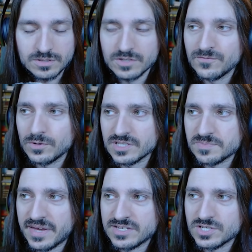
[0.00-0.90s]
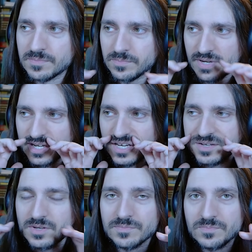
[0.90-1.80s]
full expansion, but a
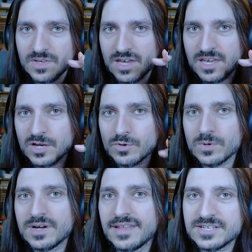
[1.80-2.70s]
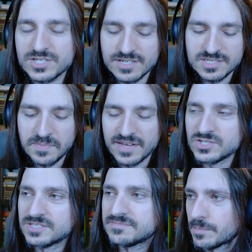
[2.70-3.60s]
Hero Collection
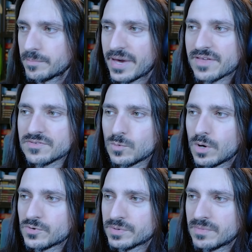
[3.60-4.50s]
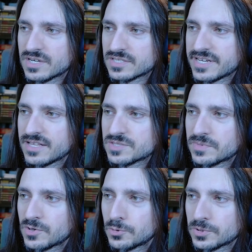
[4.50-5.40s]
expansion. Path of the Wandering Monk, Talisman
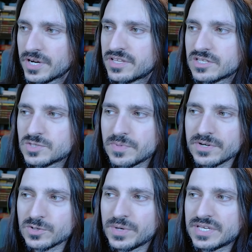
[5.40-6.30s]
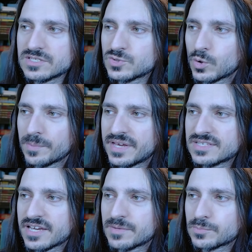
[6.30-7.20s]
Core, and then the Spirit Queen's Torment
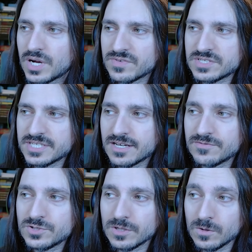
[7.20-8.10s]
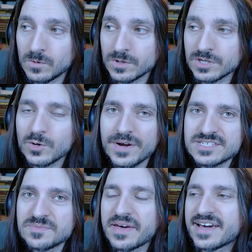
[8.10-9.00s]
and Prophecy of Talor quest
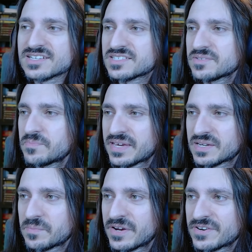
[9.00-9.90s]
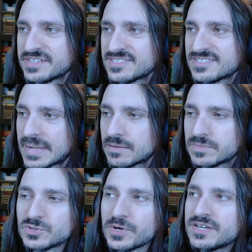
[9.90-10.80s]
packs make an appearance.
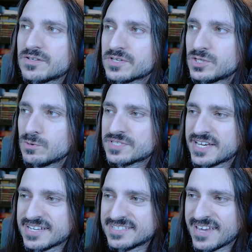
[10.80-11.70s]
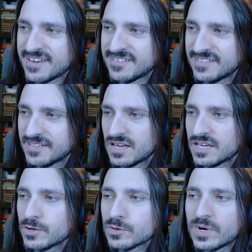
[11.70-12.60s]
Betrayal, the Yuletide Tale.
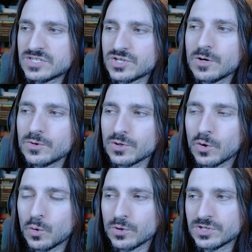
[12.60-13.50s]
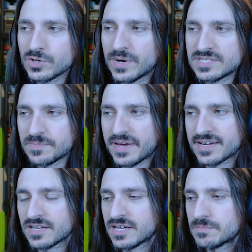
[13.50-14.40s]
HeroQuest Ogre Horde quest pack
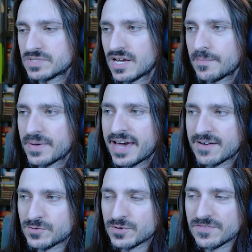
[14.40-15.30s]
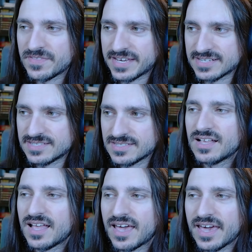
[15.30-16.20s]
comes up after this.
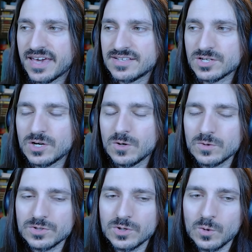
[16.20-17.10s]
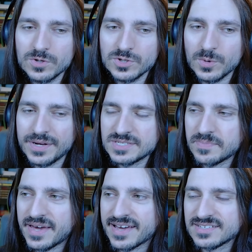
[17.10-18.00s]
And Ogre Horde quest
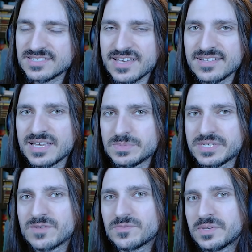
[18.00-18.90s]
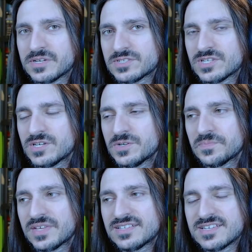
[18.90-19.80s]
pack, does that name sound familiar to you?
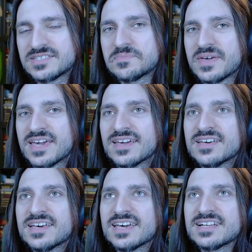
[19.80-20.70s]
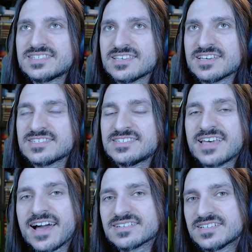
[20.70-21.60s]
It did to me. It's the
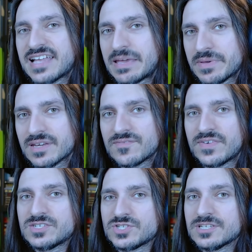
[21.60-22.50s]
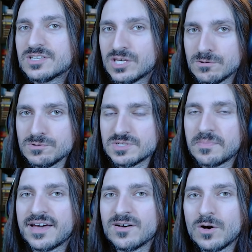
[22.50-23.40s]
exact naming convention used
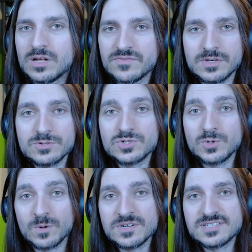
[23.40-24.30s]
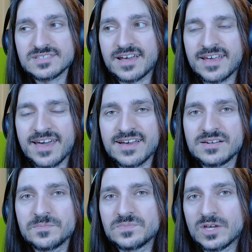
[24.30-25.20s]
by all of those stores that had
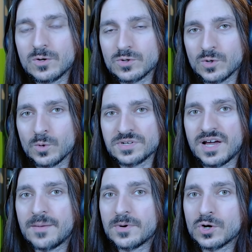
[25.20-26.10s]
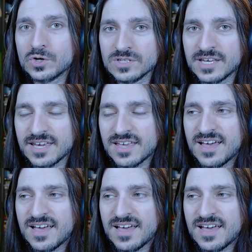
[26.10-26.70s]
the Ogre Horde up early.